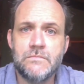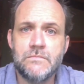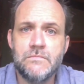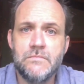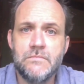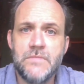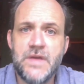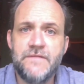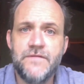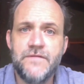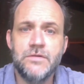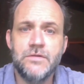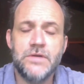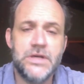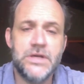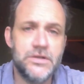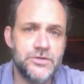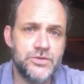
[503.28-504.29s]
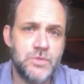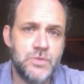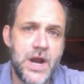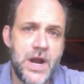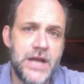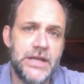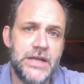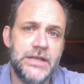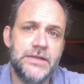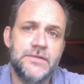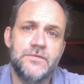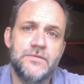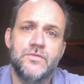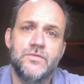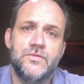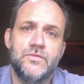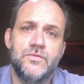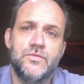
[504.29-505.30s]
They feel intertwining
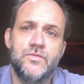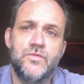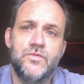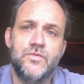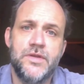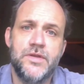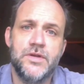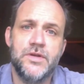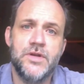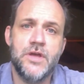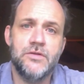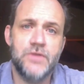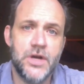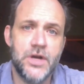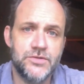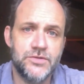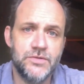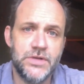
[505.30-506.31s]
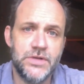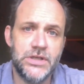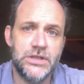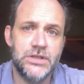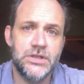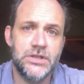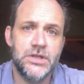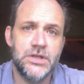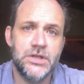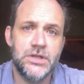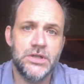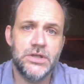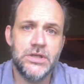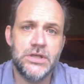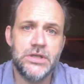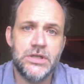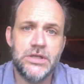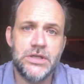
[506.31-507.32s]
with another country
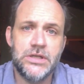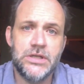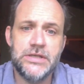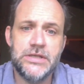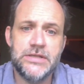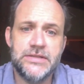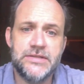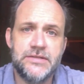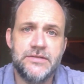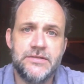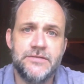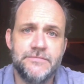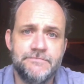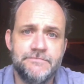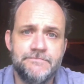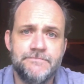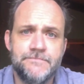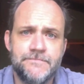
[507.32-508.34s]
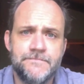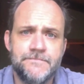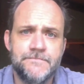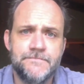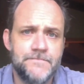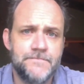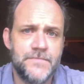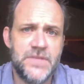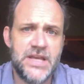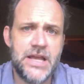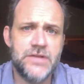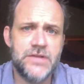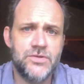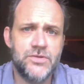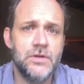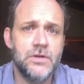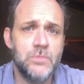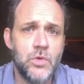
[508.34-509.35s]
is the
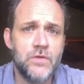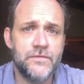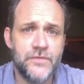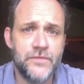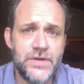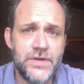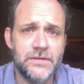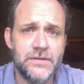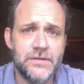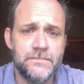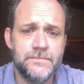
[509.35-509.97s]
answer to more freedom